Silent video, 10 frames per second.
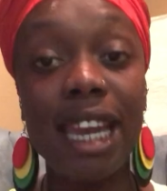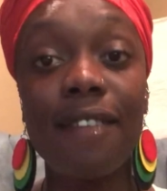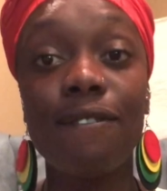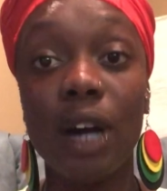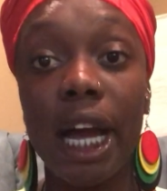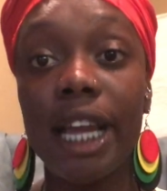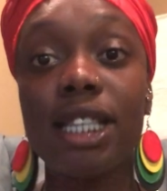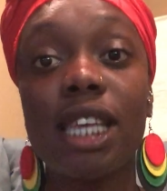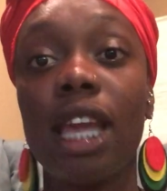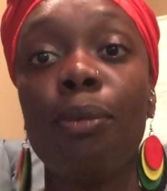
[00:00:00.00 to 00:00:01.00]

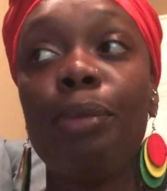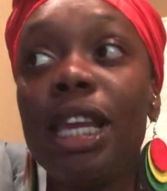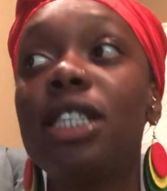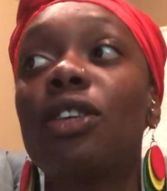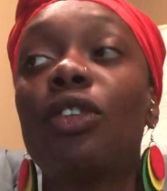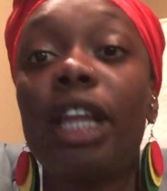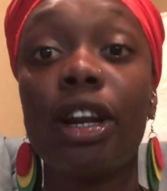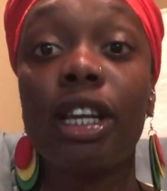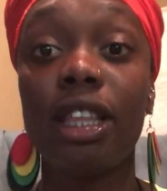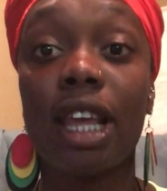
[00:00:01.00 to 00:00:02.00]
advice and piece of
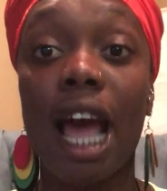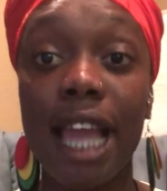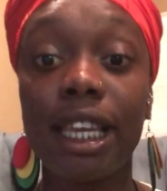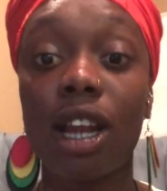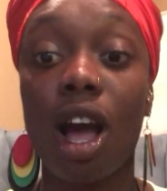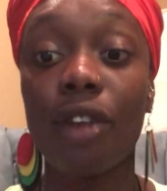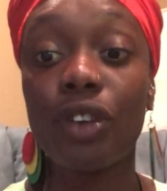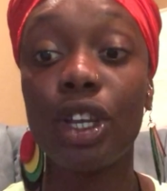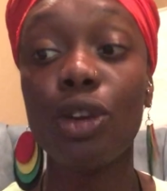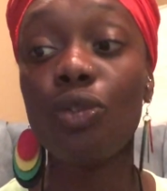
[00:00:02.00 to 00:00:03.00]
clarity that I can
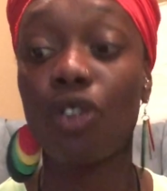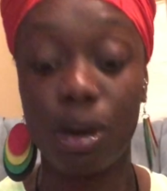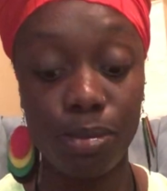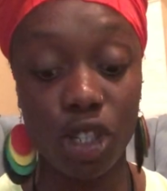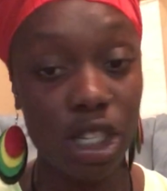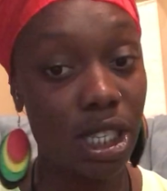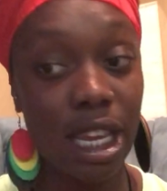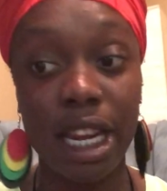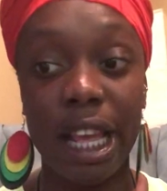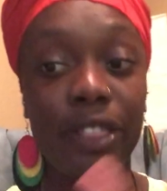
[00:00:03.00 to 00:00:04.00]
offer you from just
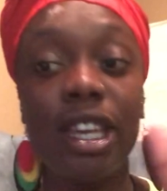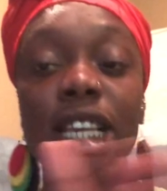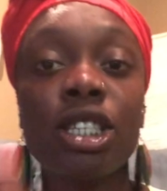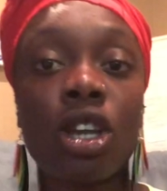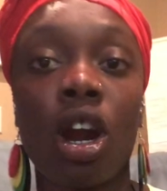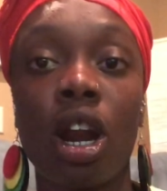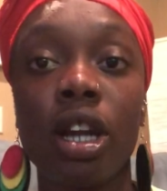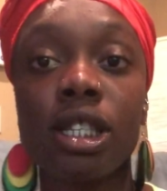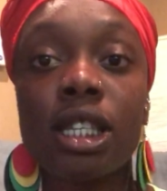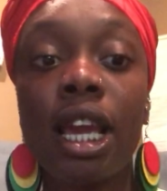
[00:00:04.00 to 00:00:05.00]
getting these
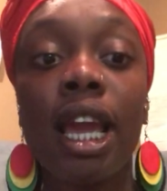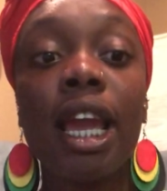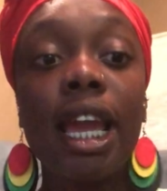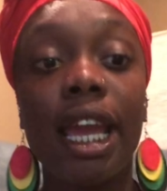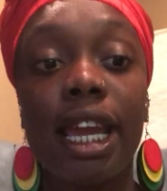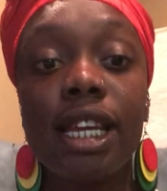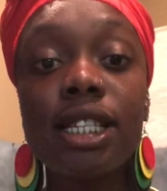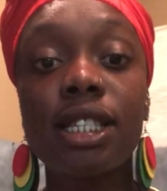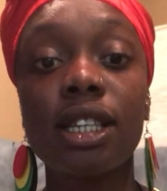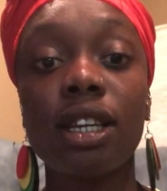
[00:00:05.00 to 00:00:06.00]
cards
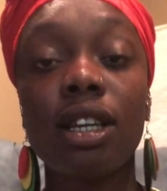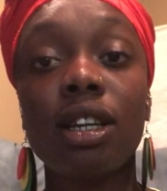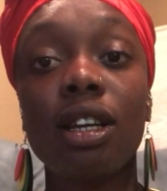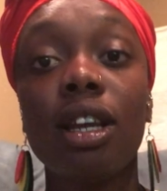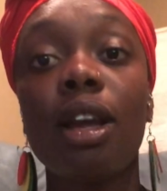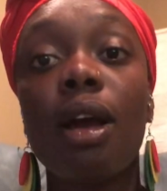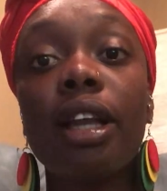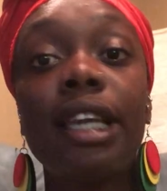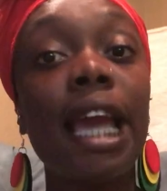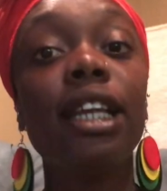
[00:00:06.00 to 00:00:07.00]
is
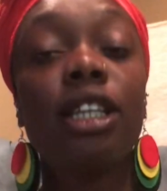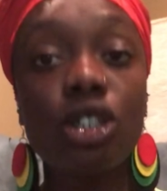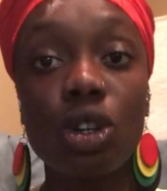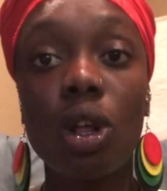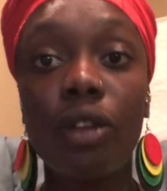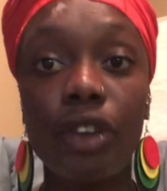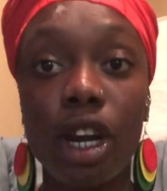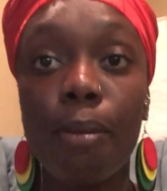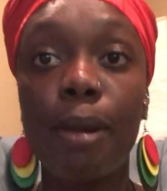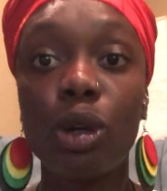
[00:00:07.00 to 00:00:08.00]
Gain control of
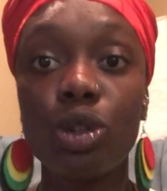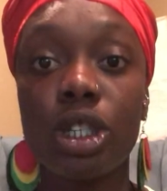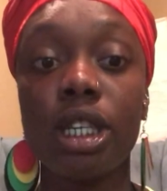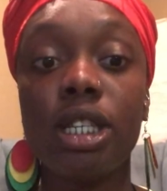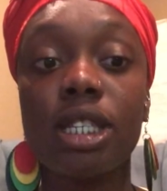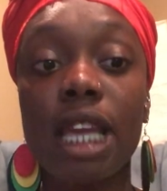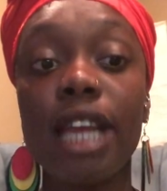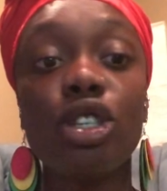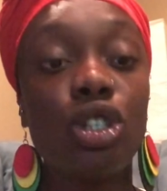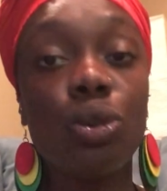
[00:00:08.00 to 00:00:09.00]
your emotions
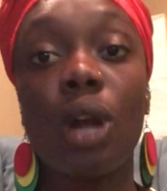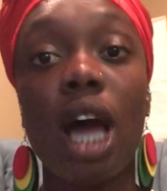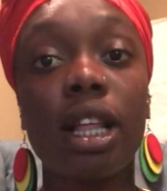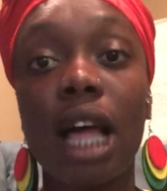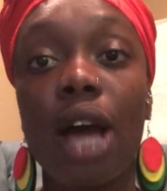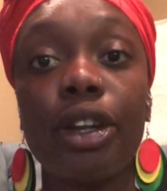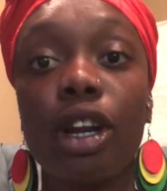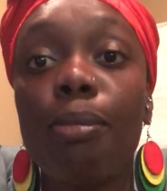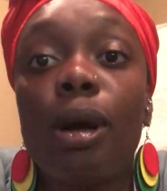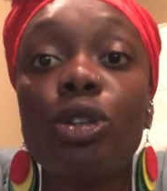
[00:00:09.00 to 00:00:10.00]
and do not allow your
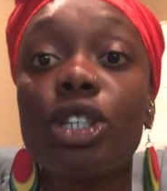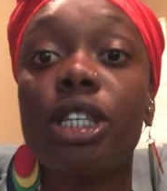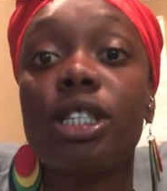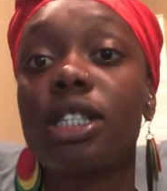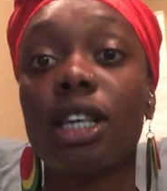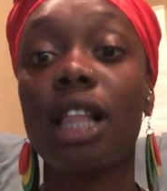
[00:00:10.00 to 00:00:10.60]
emotions to